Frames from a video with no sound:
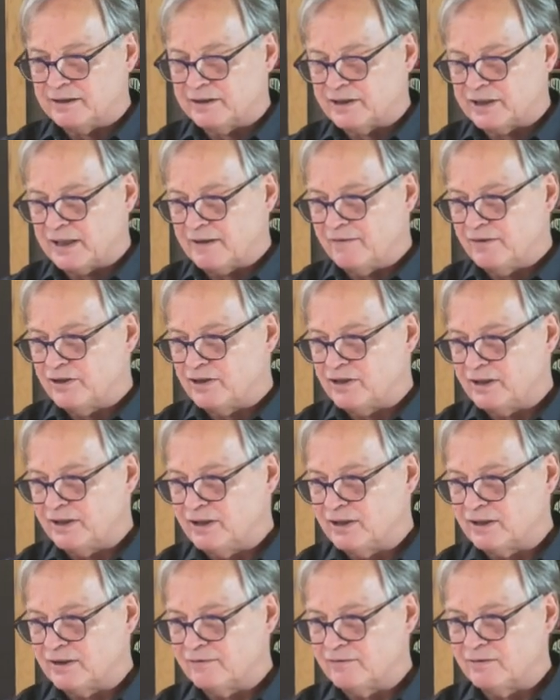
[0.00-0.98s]
7
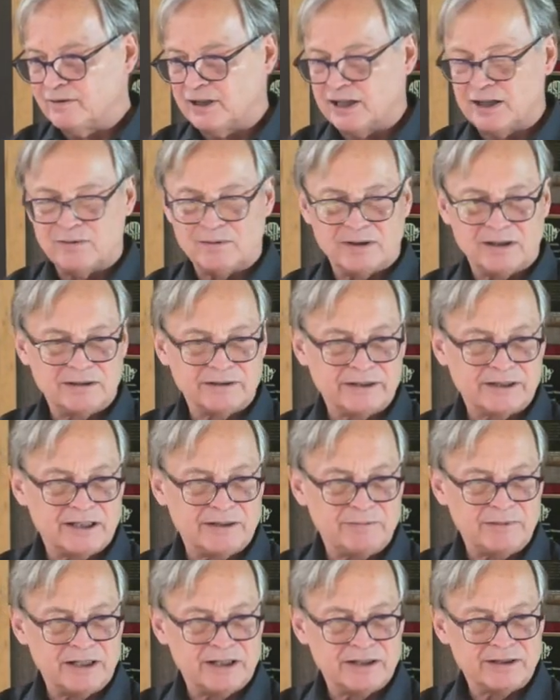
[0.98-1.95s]
sheets of drywall and I
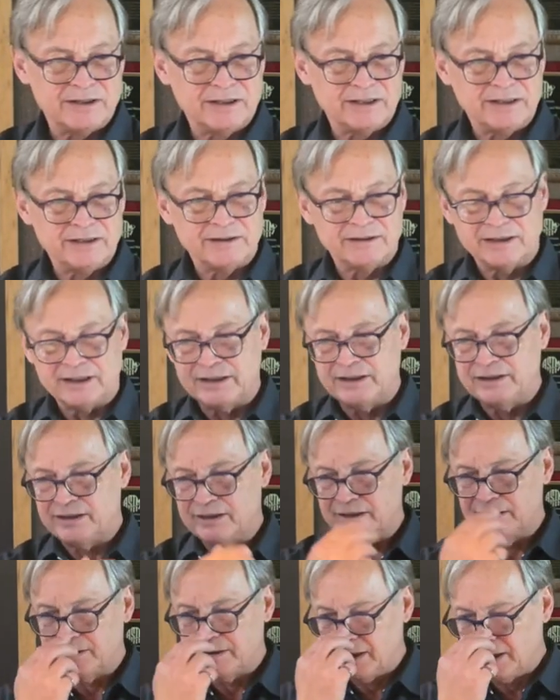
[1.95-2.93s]
measured it in
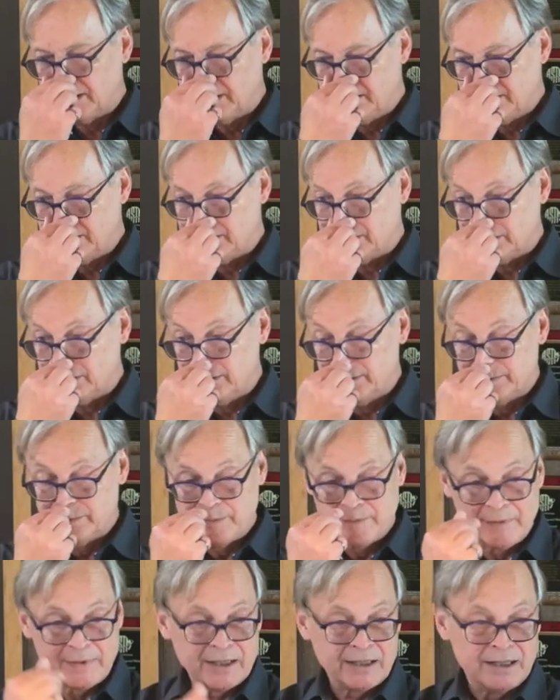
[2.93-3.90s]
1982,
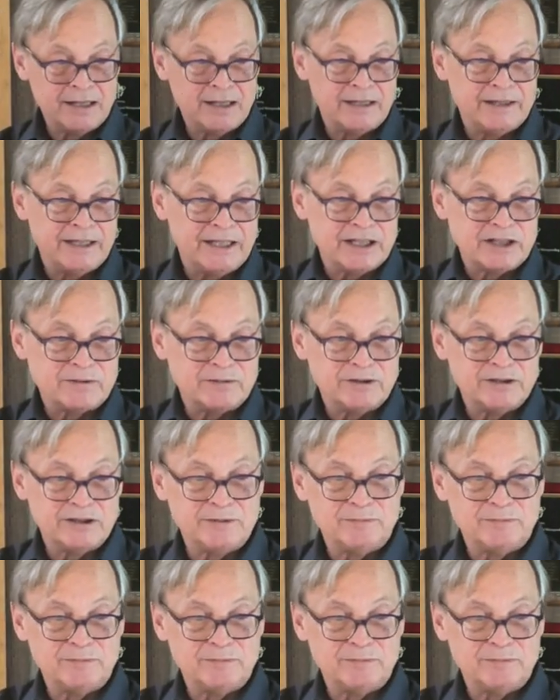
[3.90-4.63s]
and that's where the